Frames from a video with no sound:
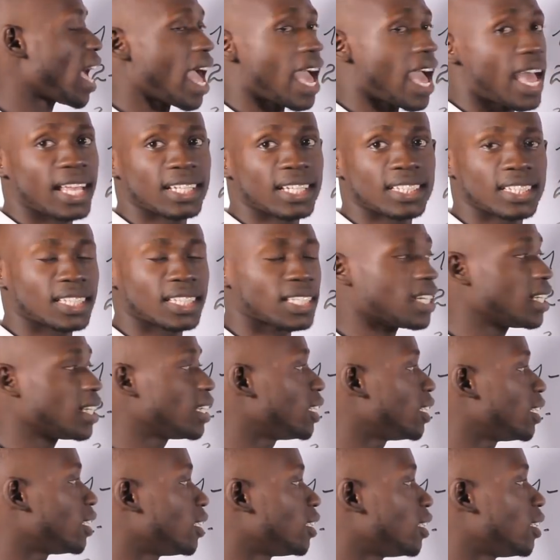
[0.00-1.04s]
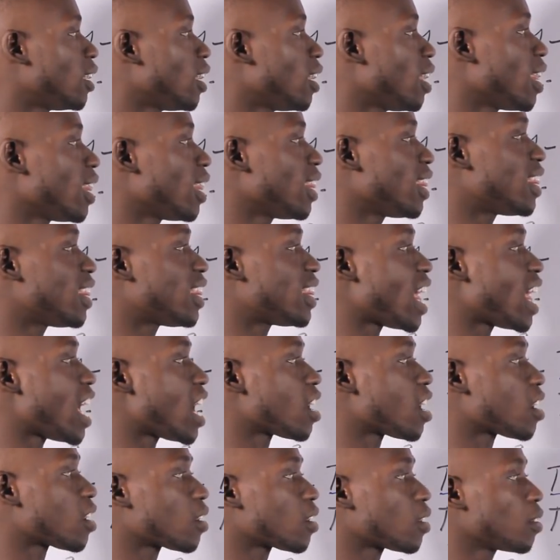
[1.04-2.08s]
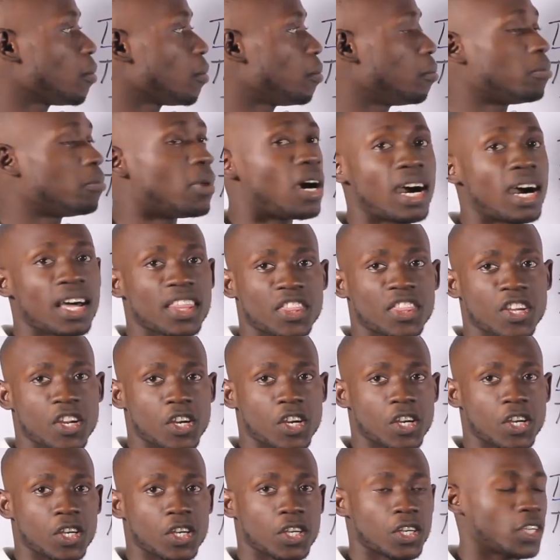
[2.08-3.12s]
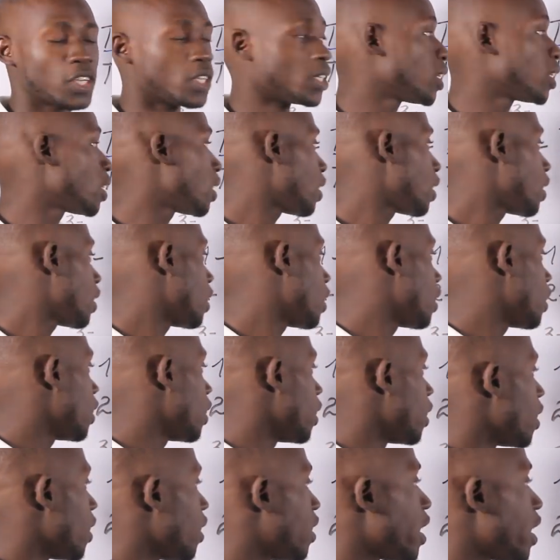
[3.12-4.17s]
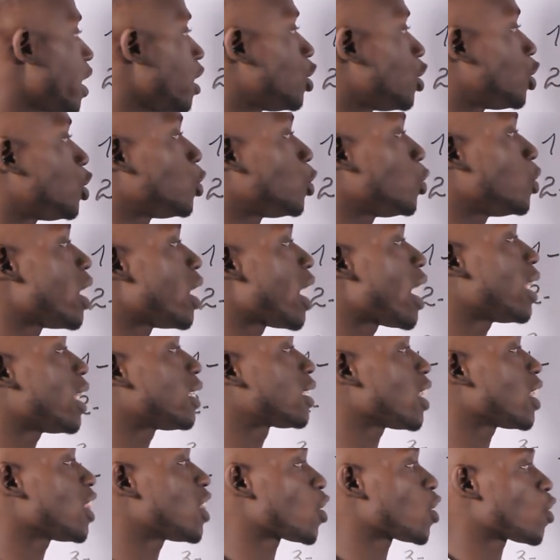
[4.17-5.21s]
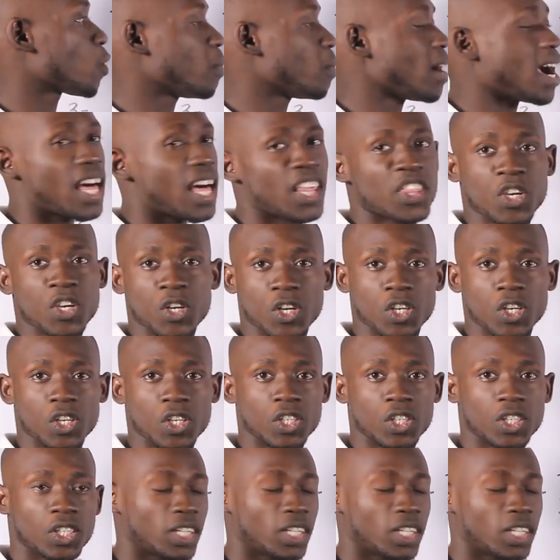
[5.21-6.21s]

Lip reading: ask their mother. They should ask their mother.